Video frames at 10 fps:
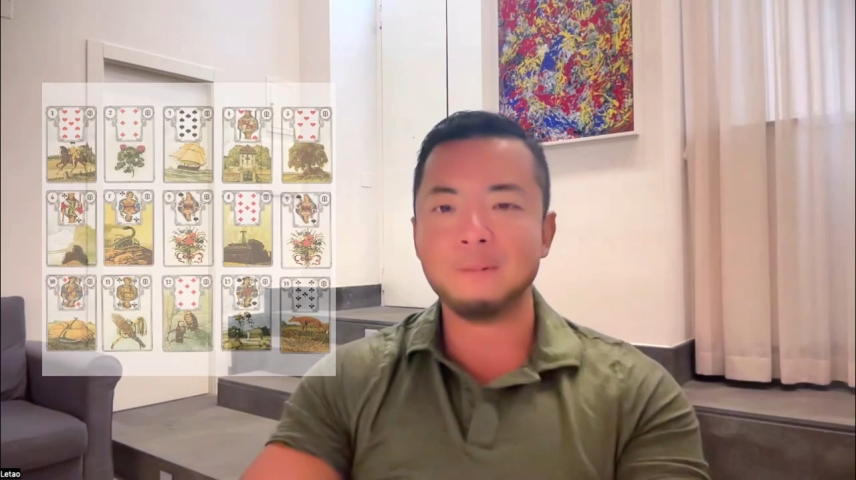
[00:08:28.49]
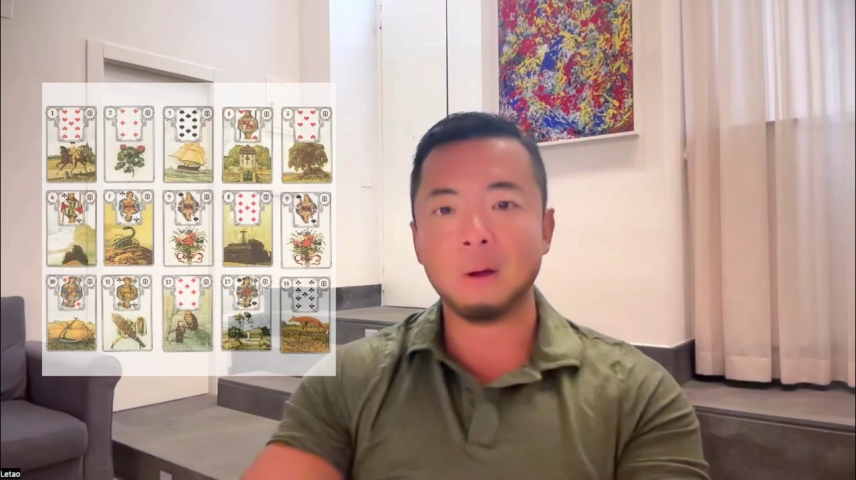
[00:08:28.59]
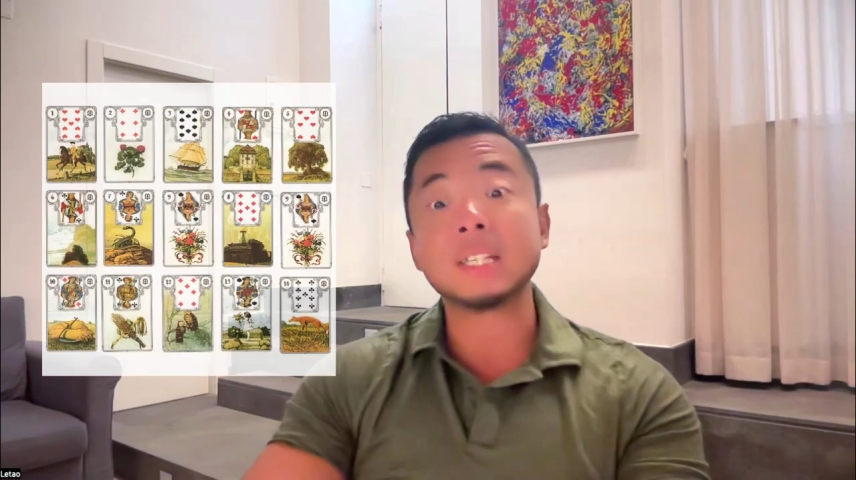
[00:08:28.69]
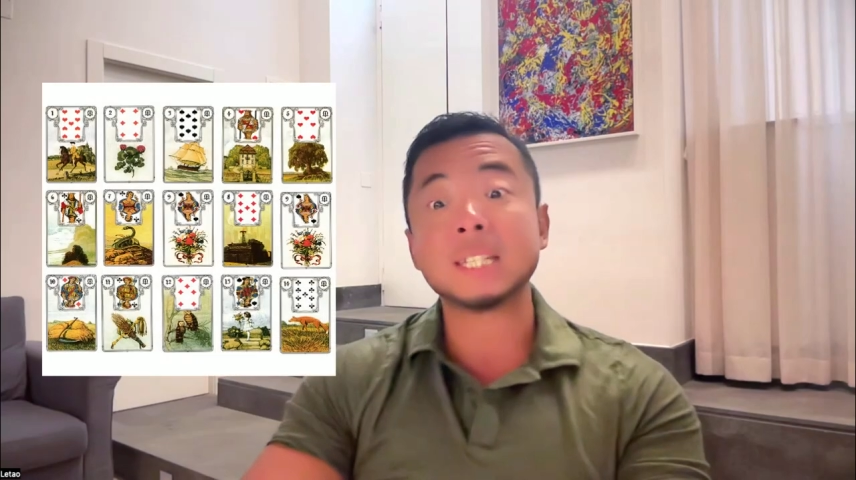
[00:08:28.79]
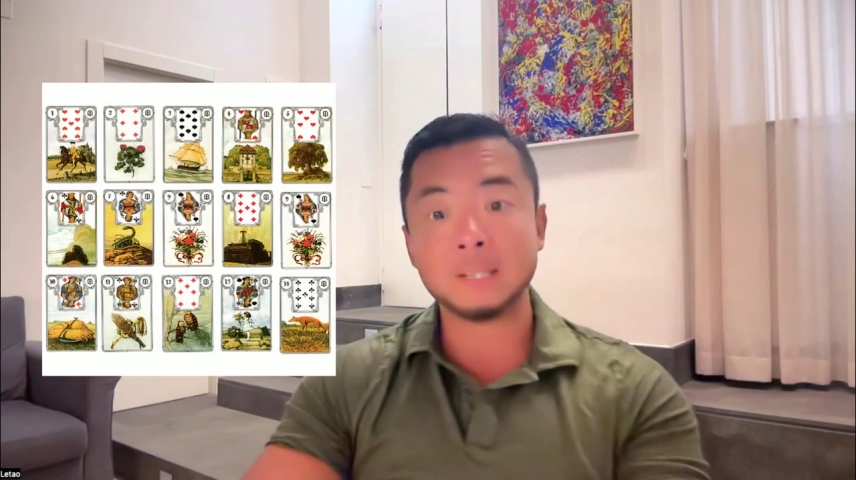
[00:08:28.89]

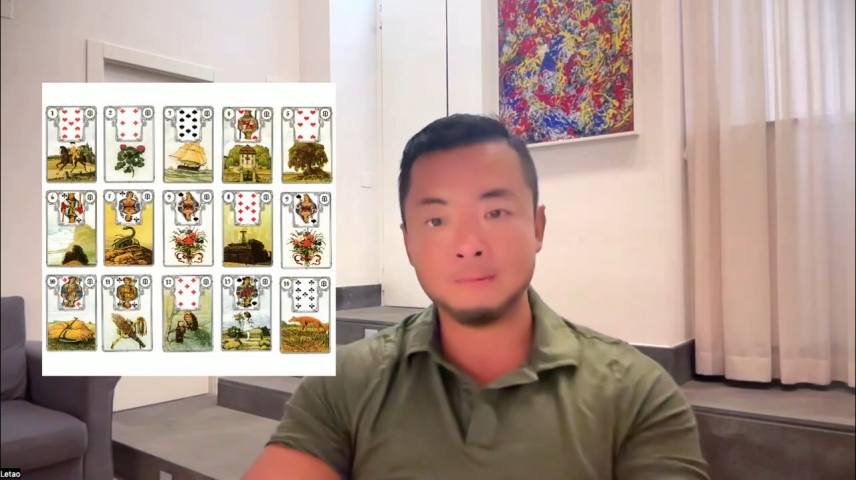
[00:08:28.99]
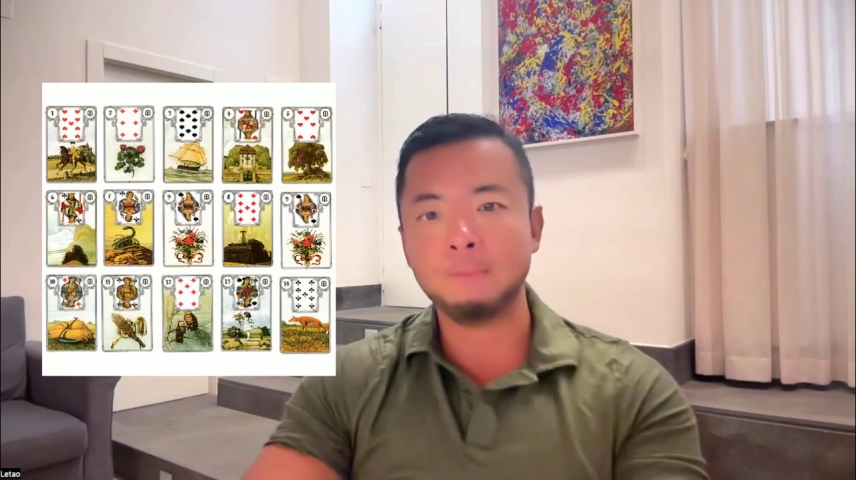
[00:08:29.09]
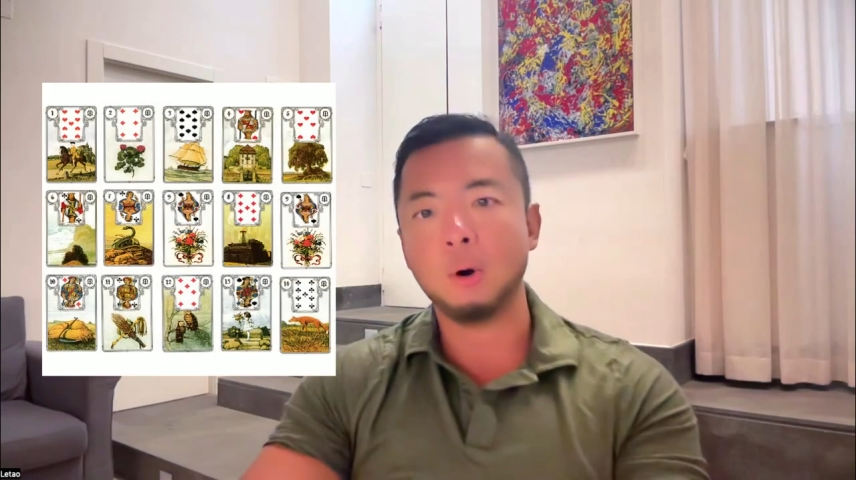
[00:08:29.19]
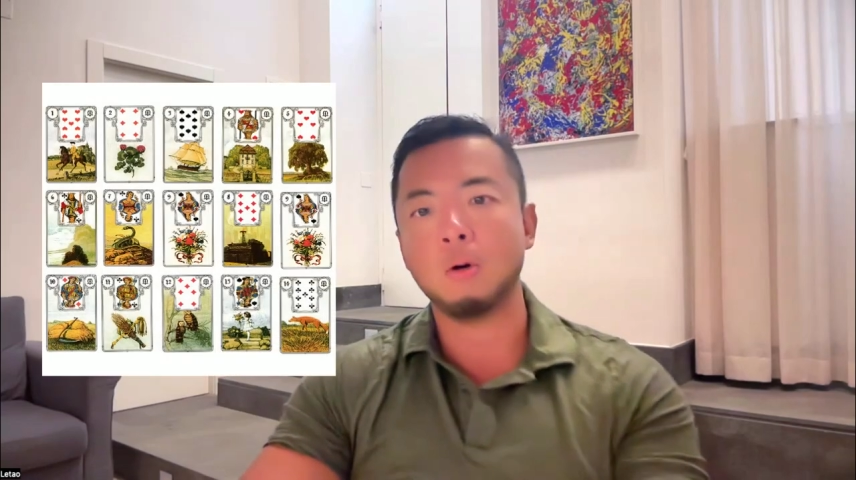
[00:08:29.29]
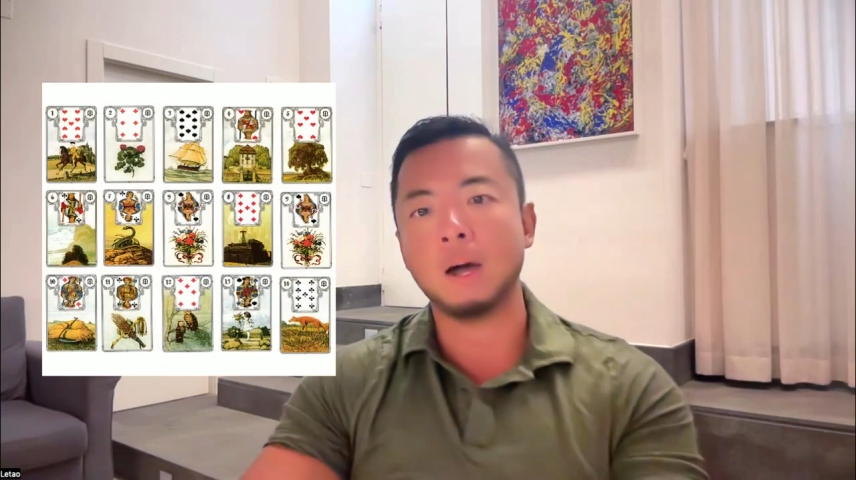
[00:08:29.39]
very
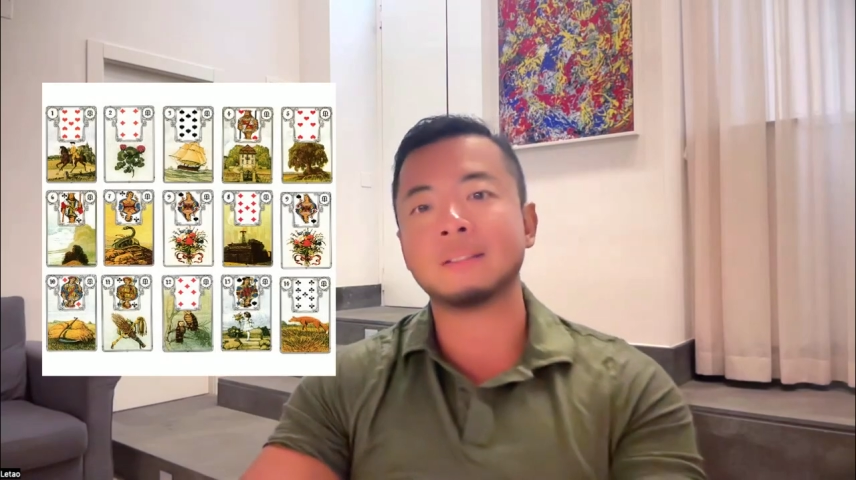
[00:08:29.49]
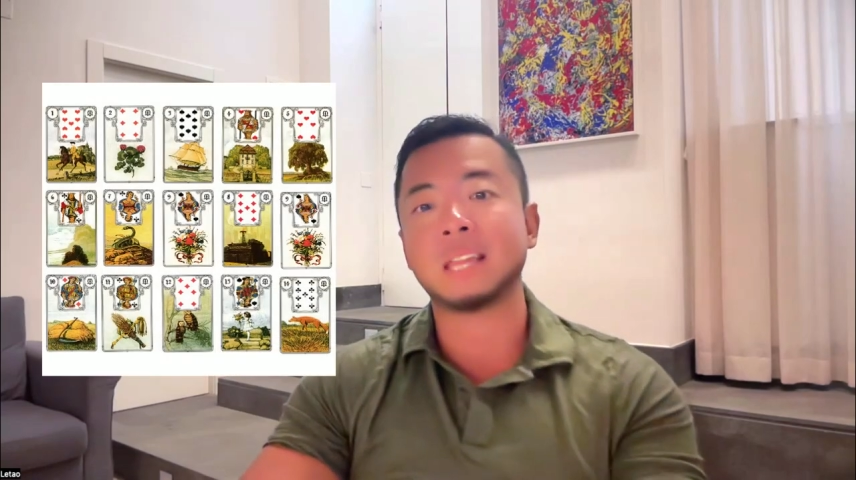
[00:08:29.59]
simple and